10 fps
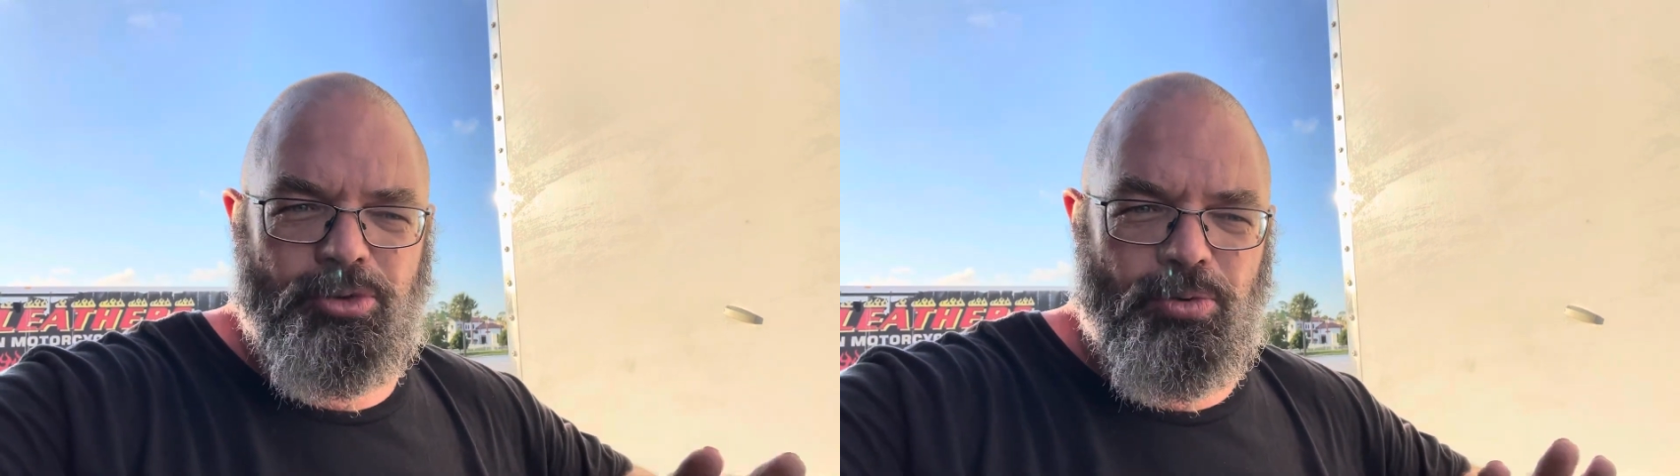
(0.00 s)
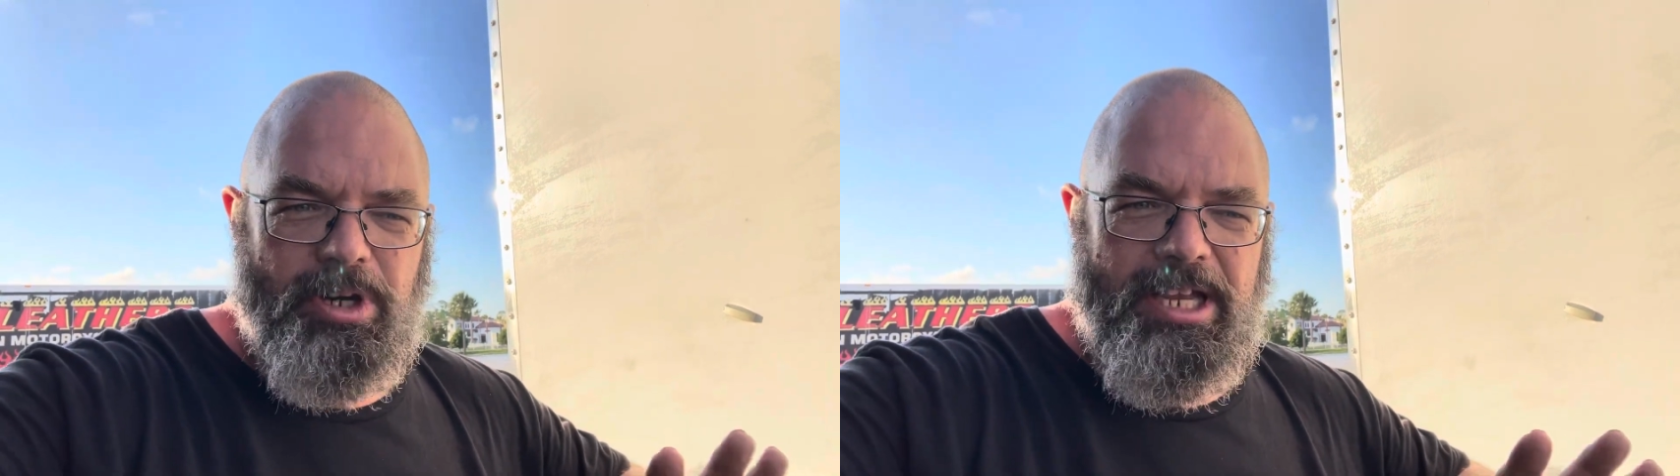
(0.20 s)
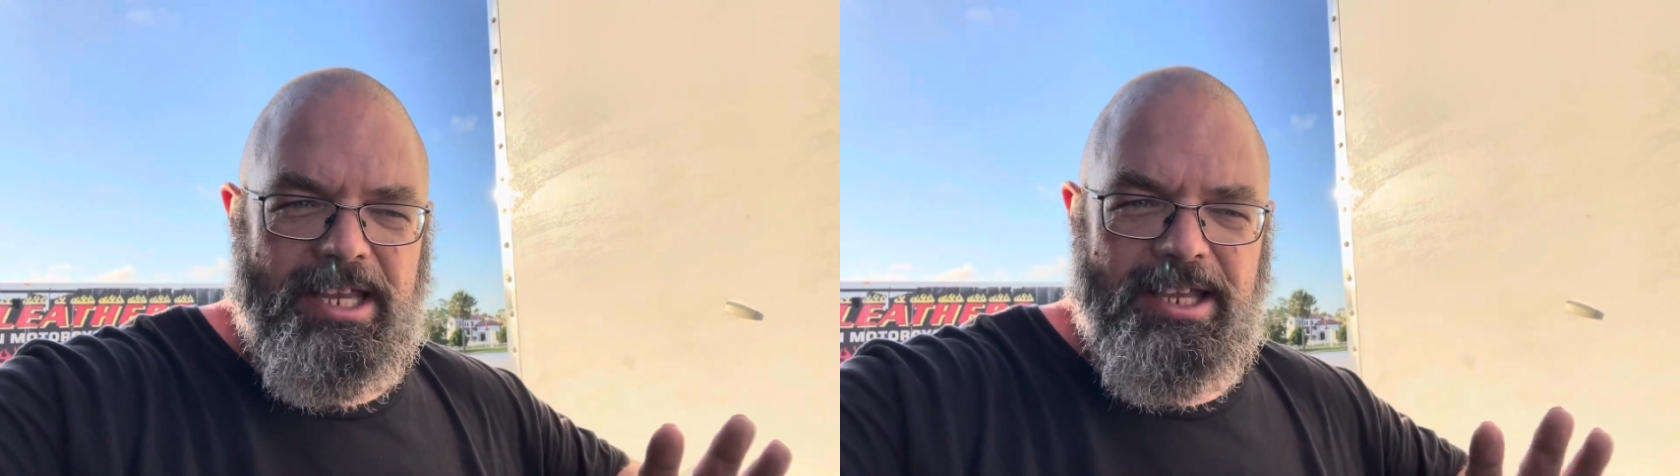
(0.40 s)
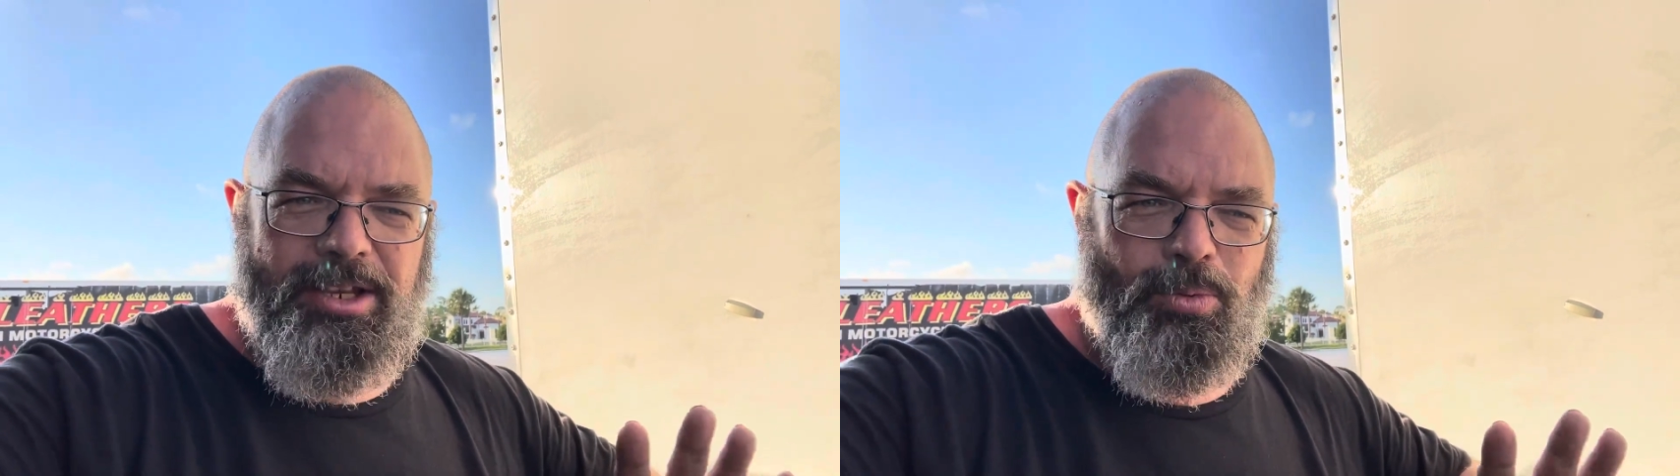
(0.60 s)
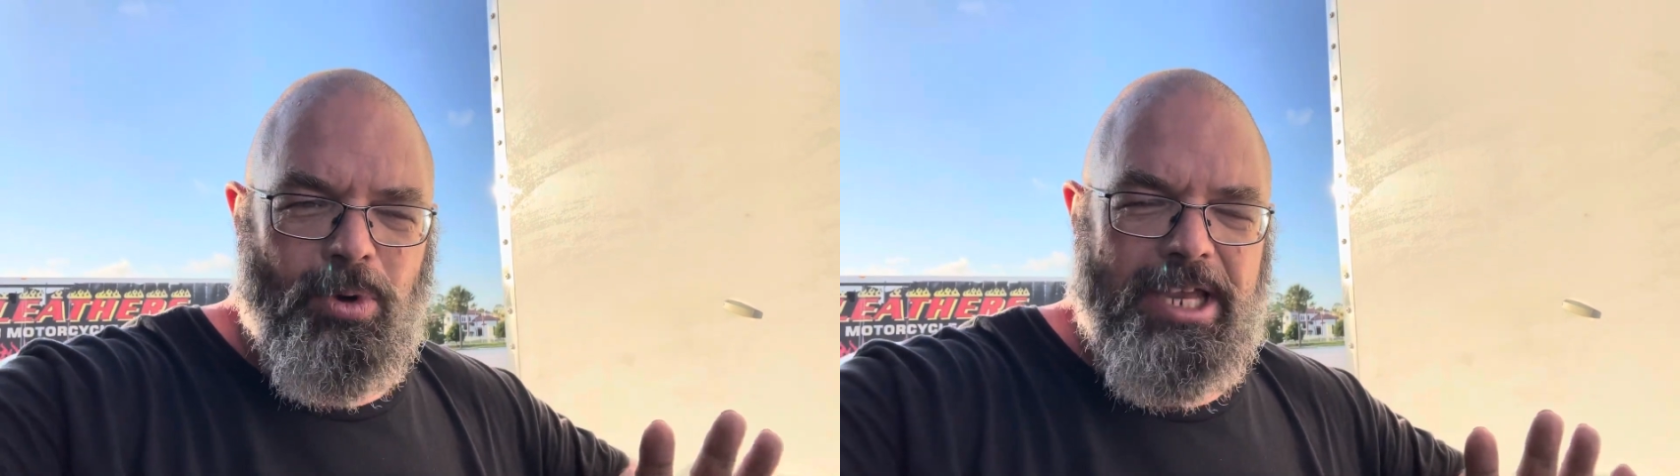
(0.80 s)
gray
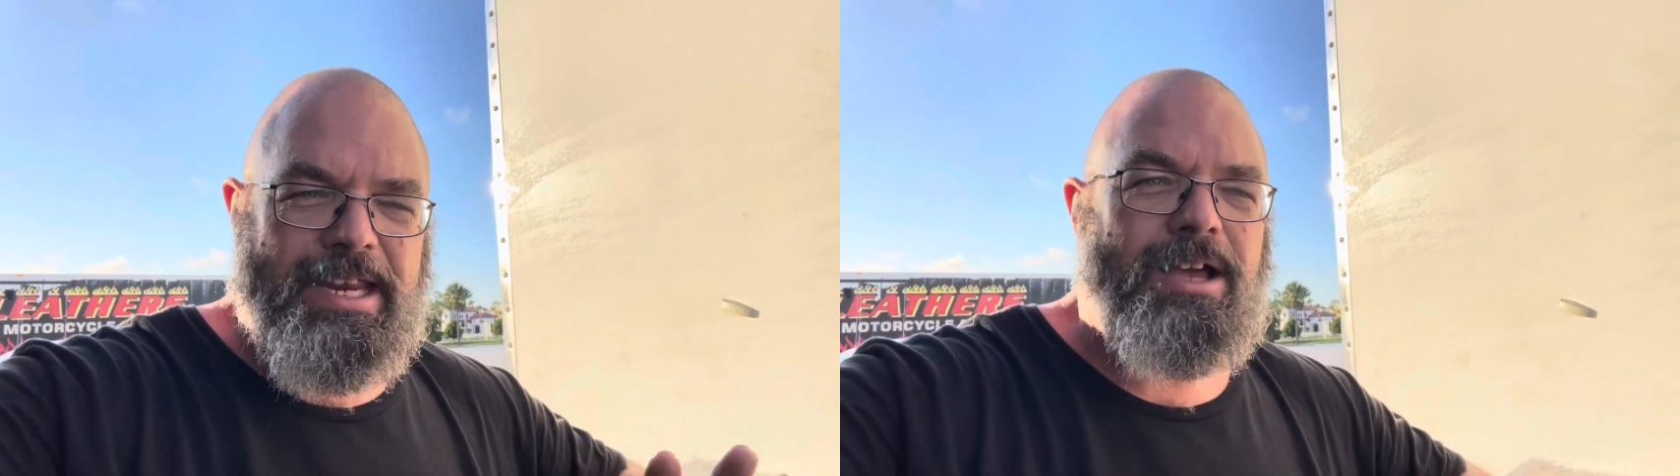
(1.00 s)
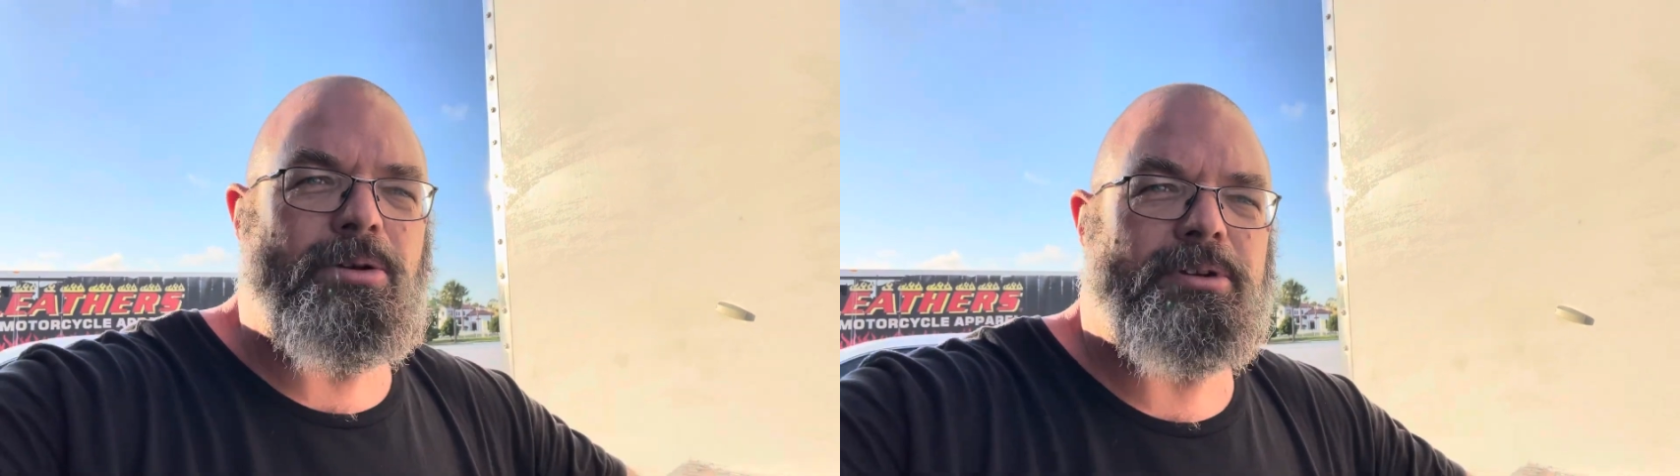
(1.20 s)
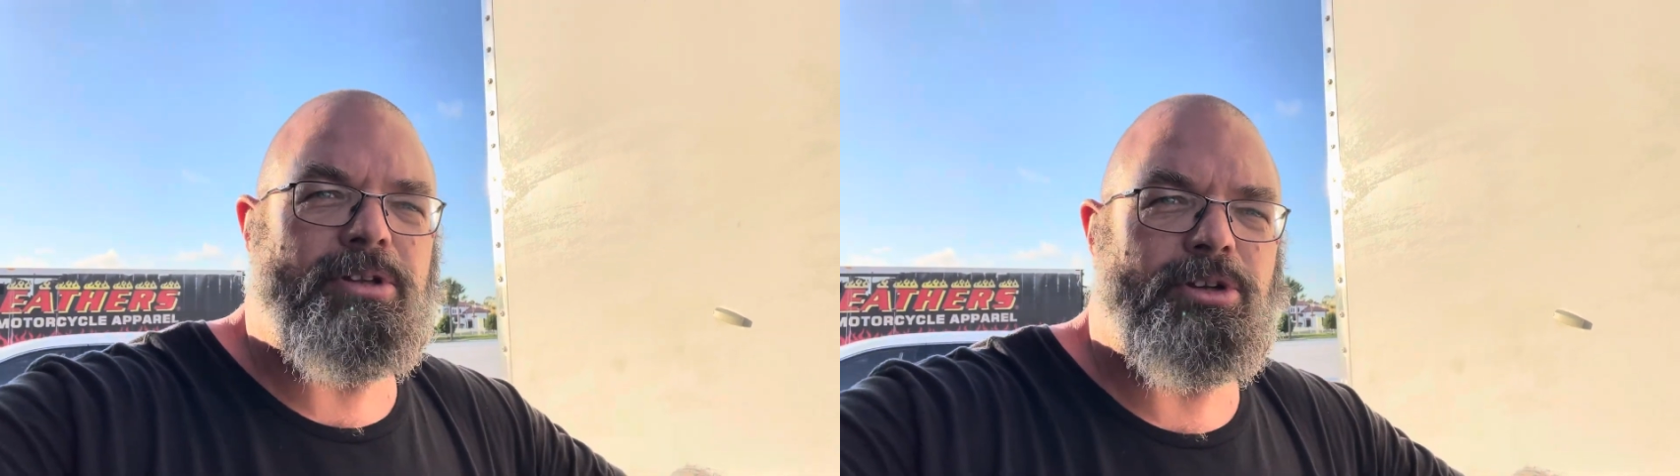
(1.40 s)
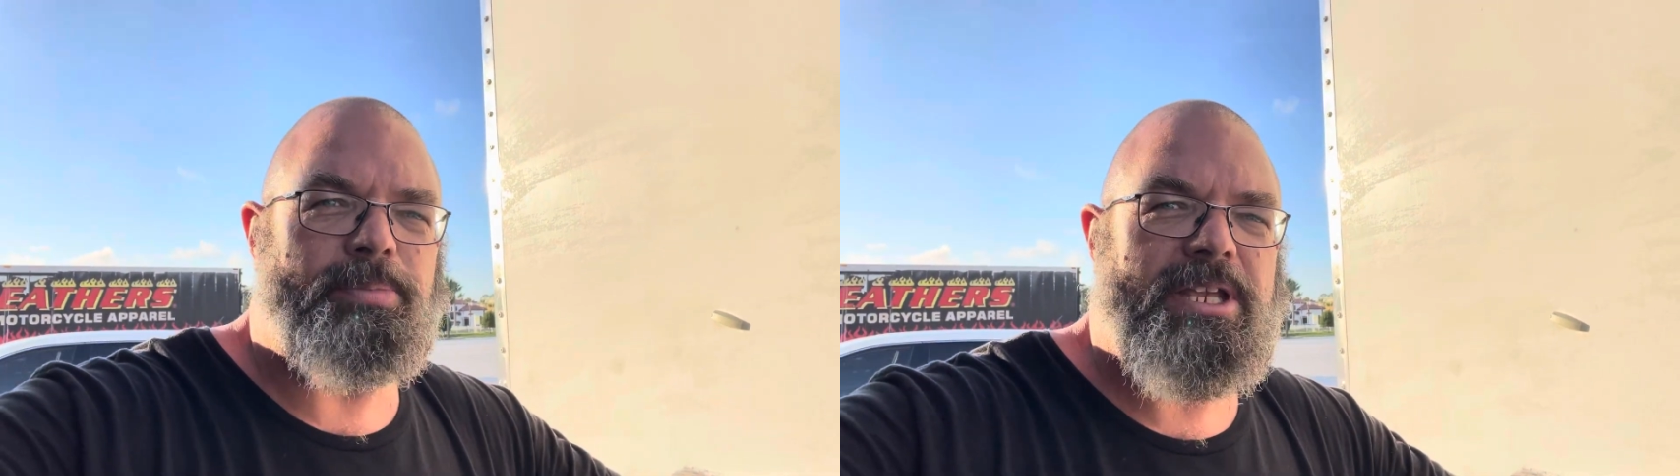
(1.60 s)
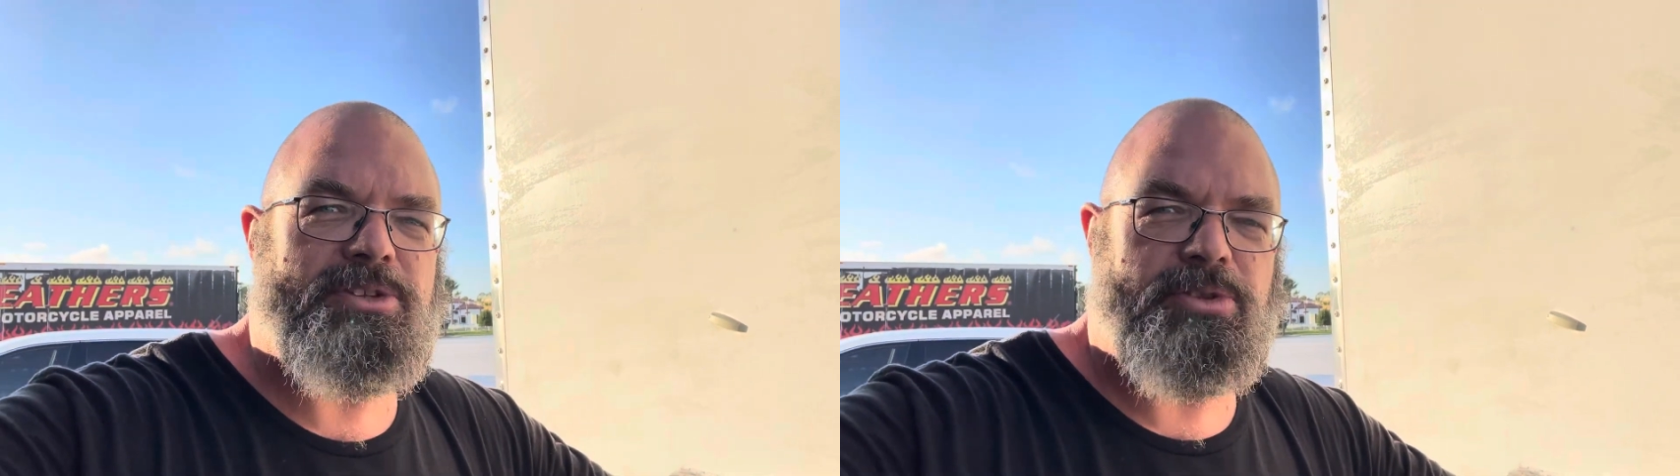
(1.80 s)
and white out a little bit.